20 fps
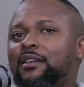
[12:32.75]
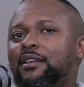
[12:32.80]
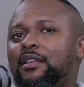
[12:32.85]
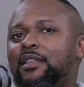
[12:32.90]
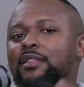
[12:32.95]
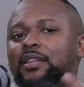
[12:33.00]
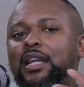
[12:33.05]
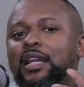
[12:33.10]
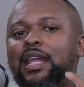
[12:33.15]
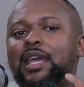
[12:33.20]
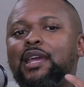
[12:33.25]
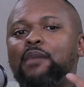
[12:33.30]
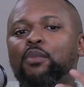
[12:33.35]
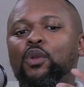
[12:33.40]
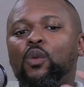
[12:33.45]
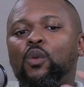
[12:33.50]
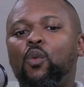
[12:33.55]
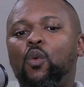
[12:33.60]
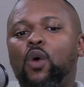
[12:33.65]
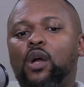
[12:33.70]
the
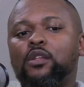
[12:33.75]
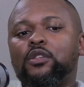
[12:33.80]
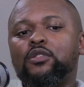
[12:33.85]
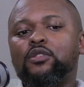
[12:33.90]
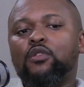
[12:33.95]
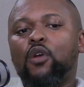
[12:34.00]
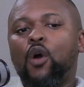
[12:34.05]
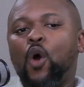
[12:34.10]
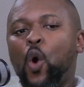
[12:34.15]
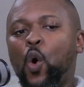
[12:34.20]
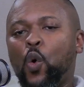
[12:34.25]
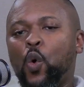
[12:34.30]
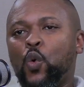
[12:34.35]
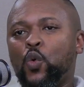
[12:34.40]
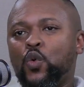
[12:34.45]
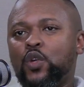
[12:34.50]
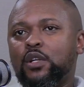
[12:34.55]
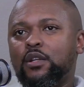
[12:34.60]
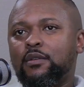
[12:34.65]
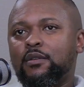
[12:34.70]
label wants to
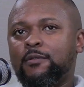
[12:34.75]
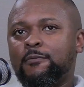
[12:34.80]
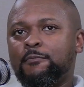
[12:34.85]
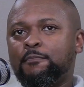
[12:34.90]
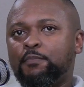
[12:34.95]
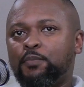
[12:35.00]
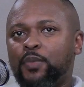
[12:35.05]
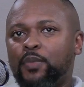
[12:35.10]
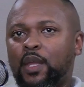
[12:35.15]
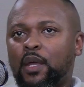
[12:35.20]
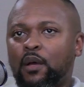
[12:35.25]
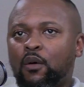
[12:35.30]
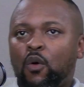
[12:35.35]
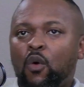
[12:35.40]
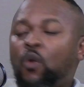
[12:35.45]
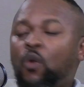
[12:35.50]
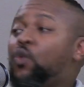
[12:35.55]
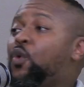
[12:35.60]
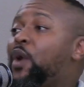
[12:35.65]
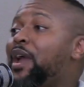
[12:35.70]
own, or
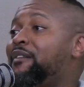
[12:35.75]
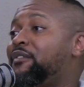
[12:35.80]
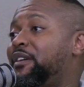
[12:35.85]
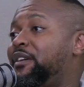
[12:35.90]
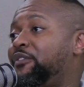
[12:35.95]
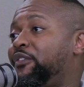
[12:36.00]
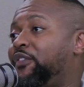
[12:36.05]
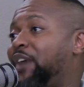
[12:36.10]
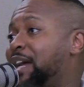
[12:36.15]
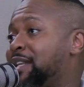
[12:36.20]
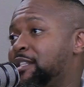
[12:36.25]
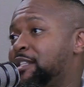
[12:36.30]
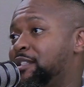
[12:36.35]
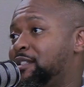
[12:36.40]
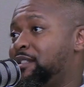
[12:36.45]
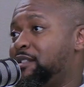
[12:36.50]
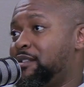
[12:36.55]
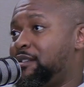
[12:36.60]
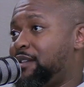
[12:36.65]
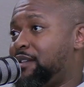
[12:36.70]
whoever funds